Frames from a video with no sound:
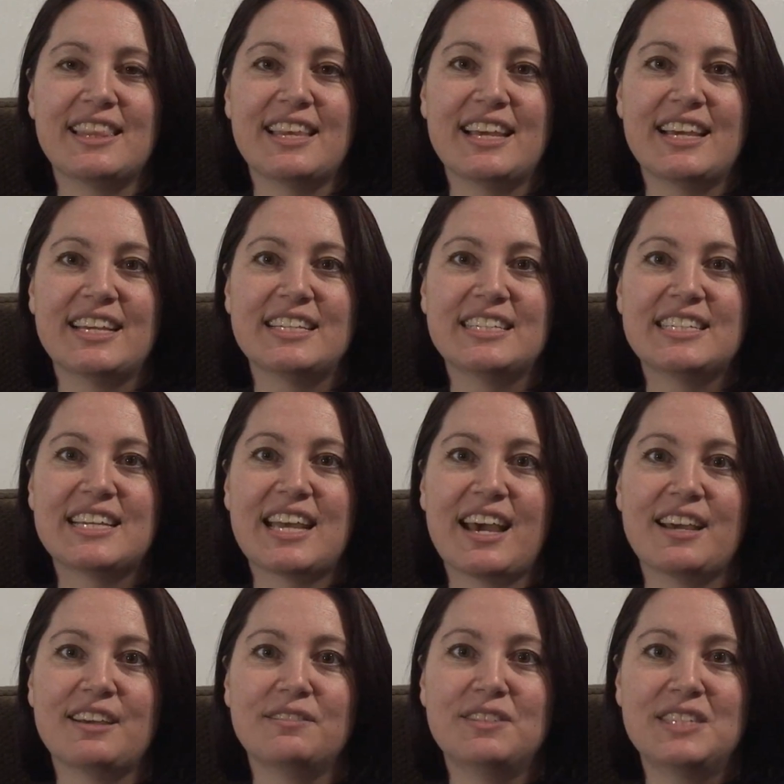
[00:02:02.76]
that
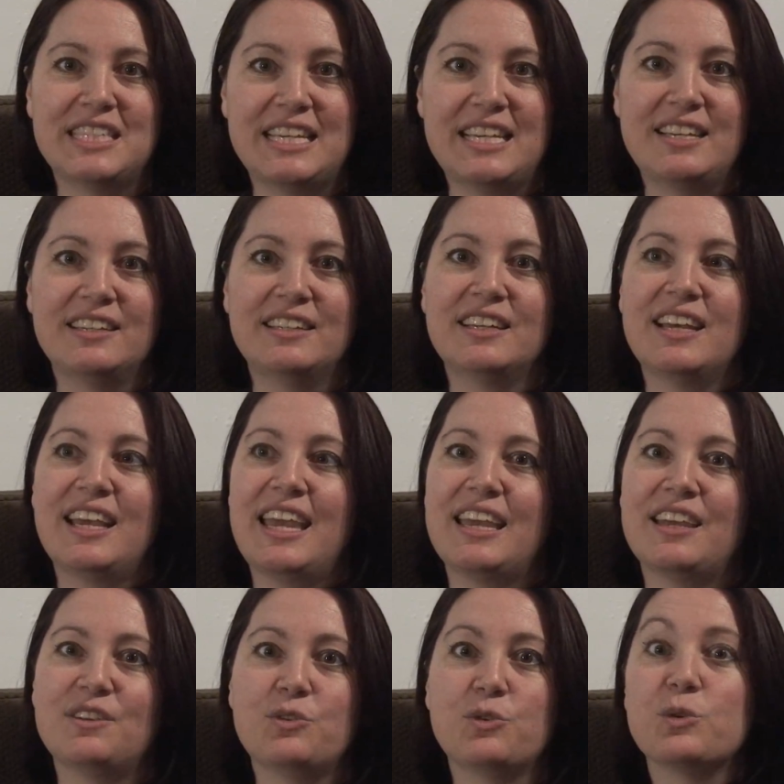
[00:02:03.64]
I've seen
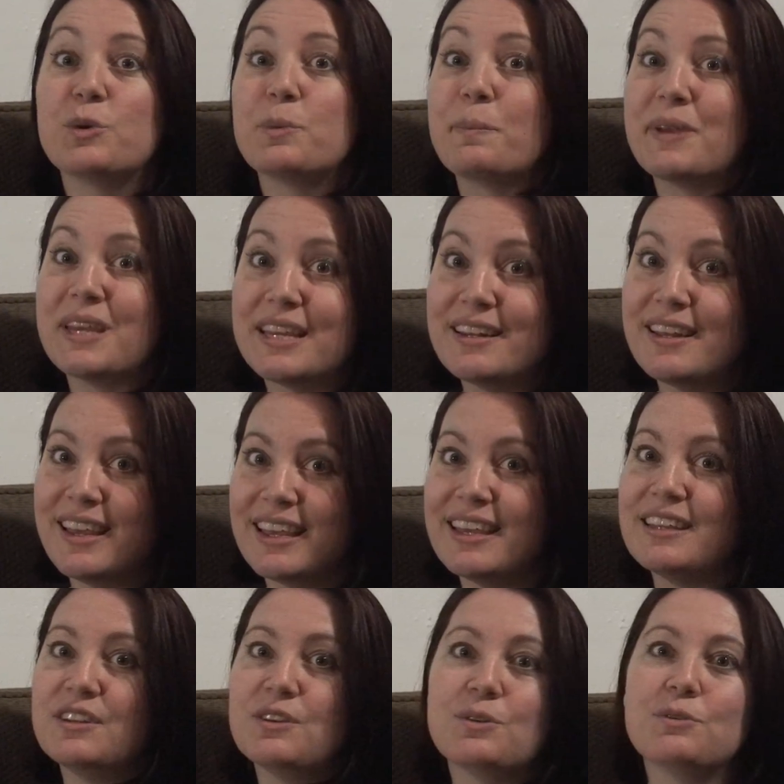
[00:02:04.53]
and or been
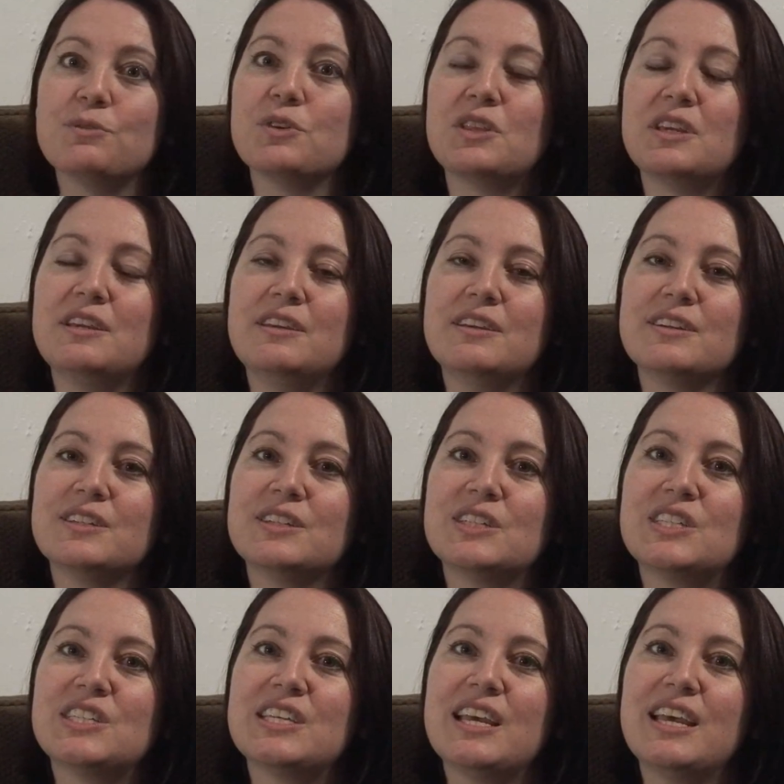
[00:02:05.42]
in over the
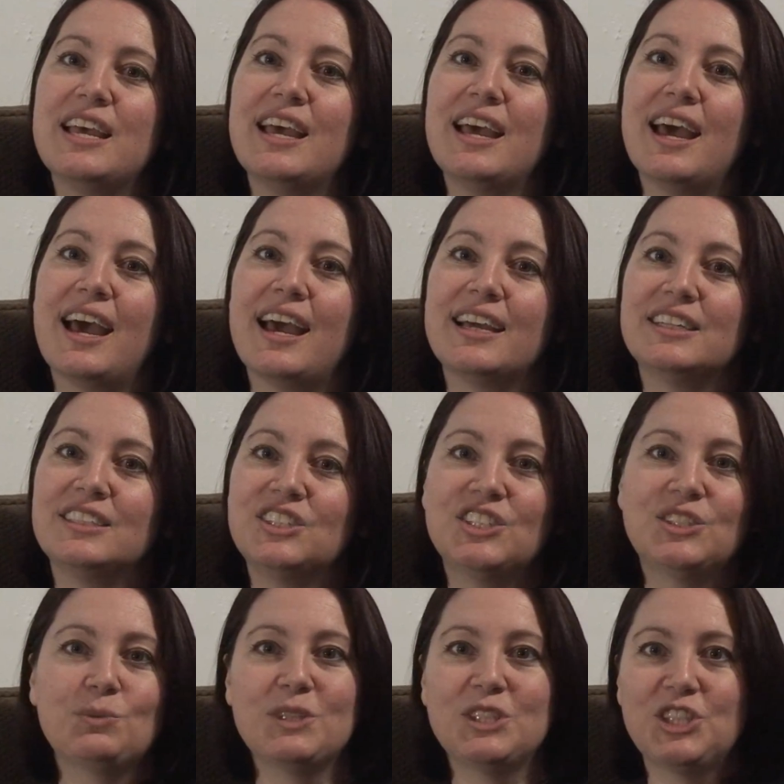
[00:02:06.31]
years, and
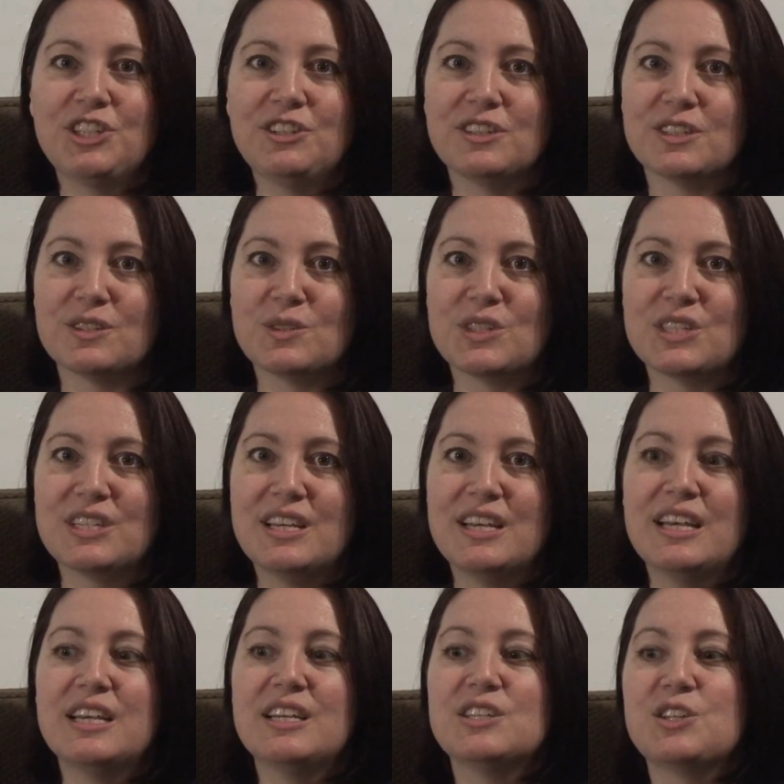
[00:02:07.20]
just want to share those.
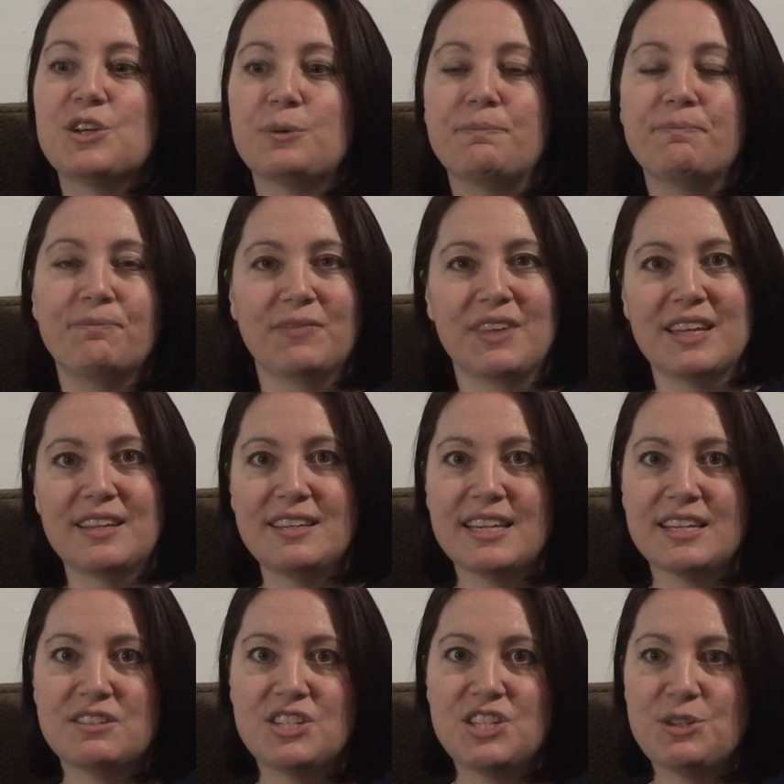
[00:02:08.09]
So, getting
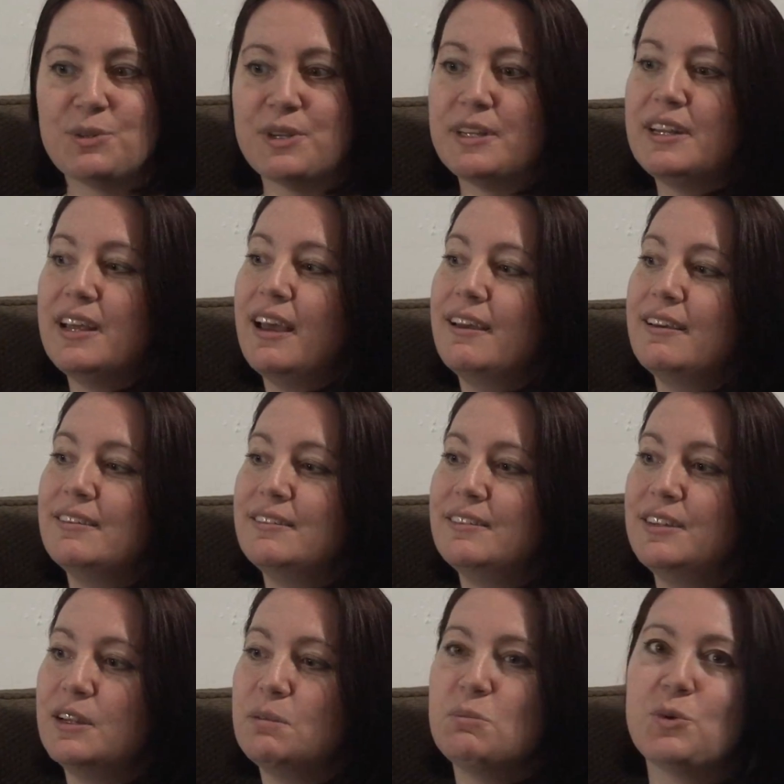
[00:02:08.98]
down to it.
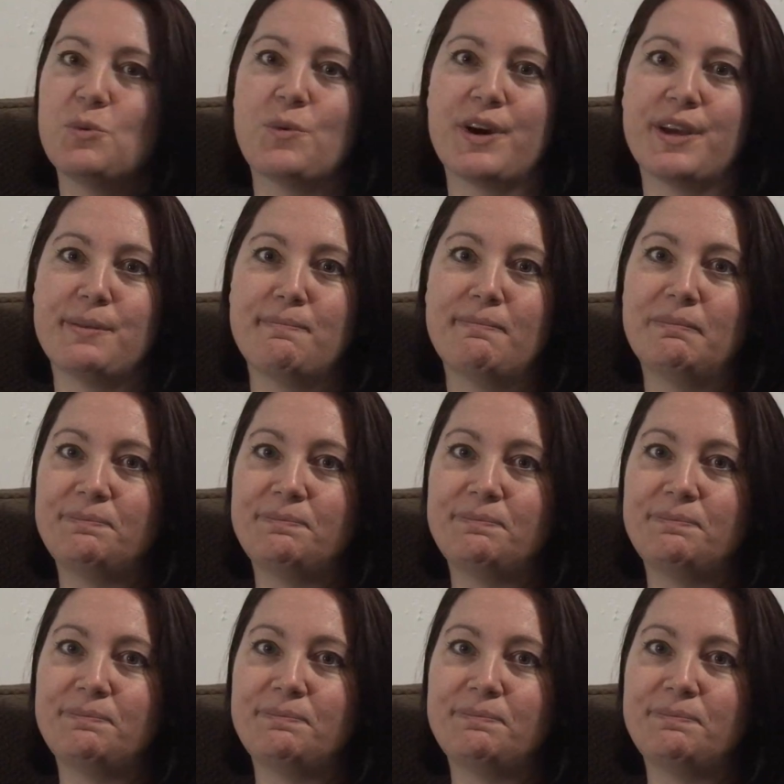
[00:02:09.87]
Number one,